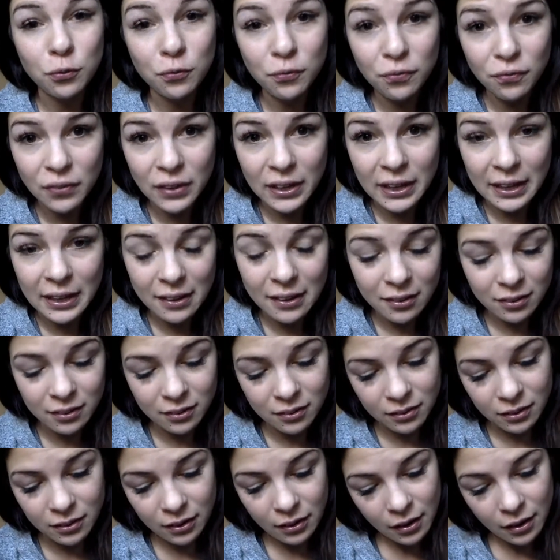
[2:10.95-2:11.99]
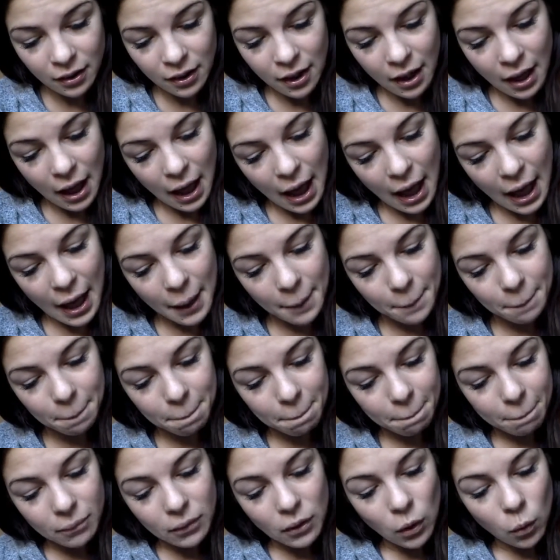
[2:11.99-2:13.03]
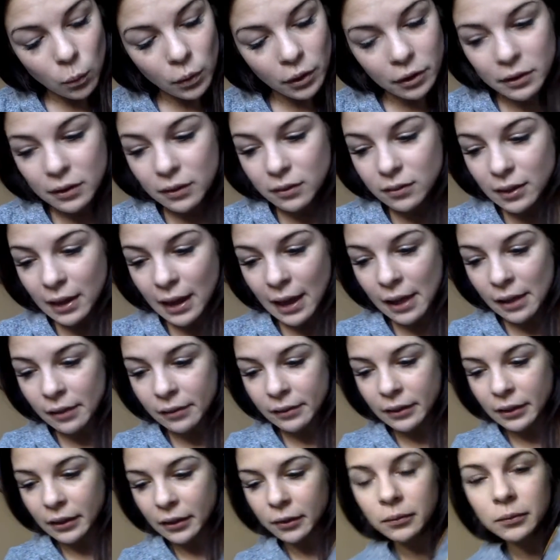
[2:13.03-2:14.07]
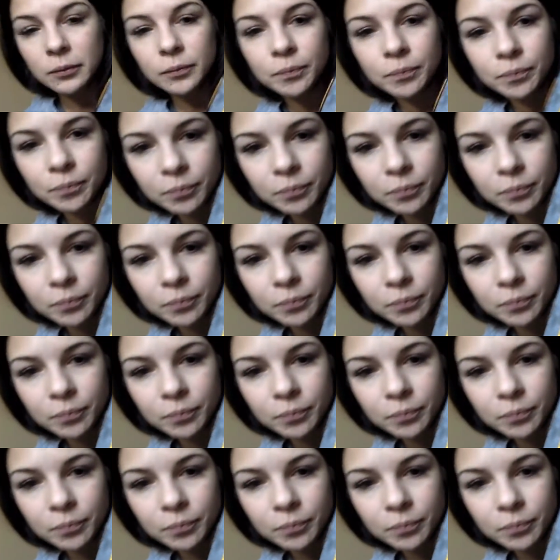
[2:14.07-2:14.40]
Feast. Where it'll tell you